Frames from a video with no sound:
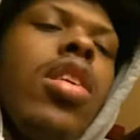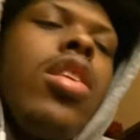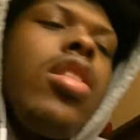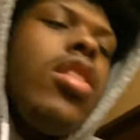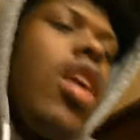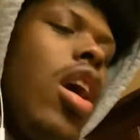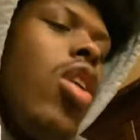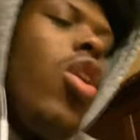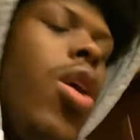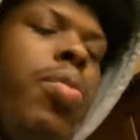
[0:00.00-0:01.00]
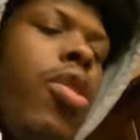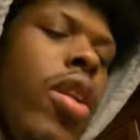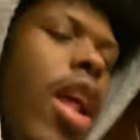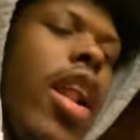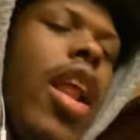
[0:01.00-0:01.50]
they're horrible
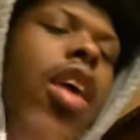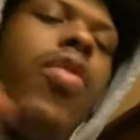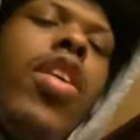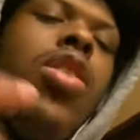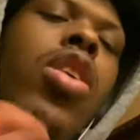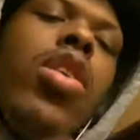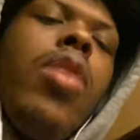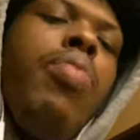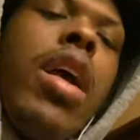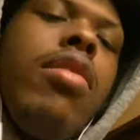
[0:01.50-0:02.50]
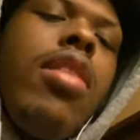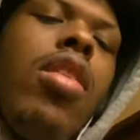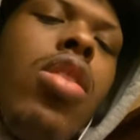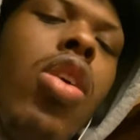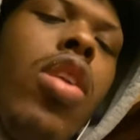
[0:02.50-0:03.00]
in their life and you're the best
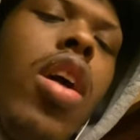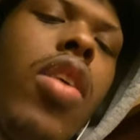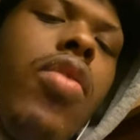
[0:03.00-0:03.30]
in your life.